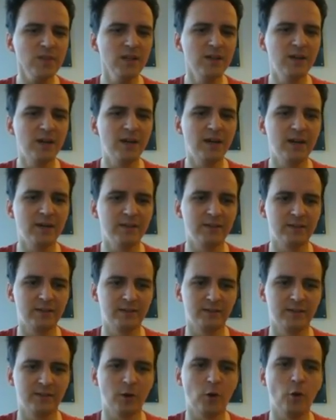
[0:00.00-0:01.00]

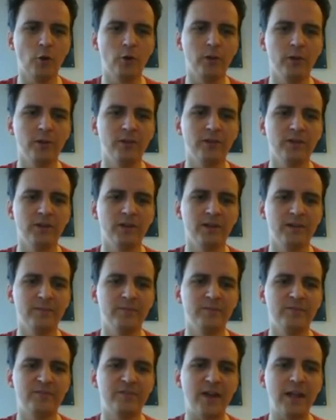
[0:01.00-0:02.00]

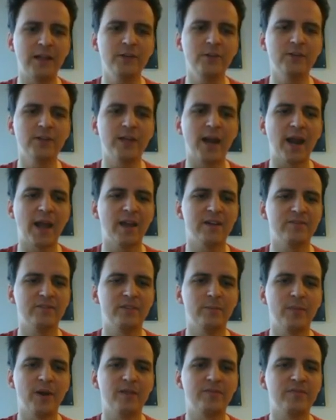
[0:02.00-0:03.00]
value that I have
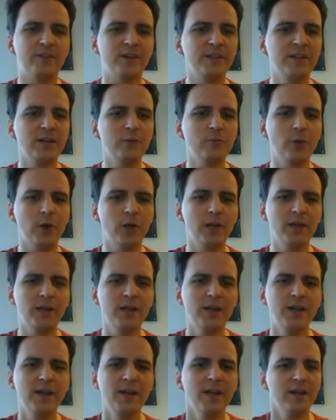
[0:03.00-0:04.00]
in my funding
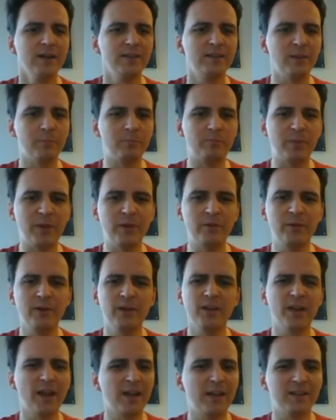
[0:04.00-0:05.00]
wallet. The
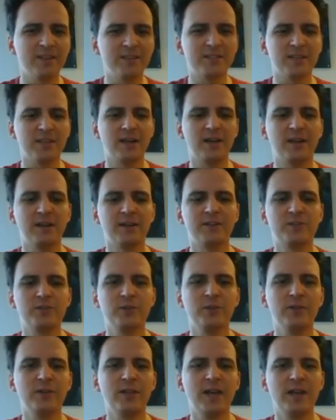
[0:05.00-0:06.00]
period, I can set it at
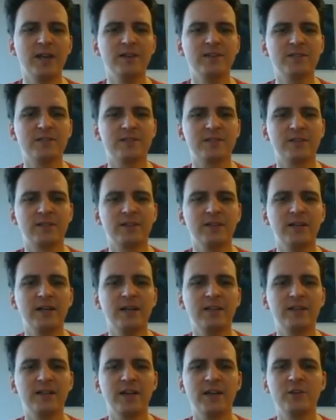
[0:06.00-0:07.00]
2 days,
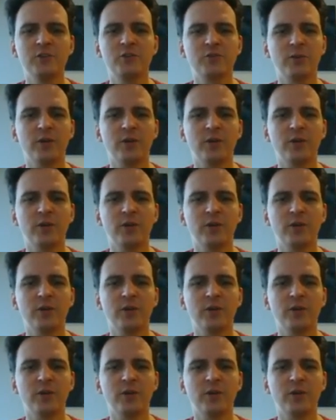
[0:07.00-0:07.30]
30 days,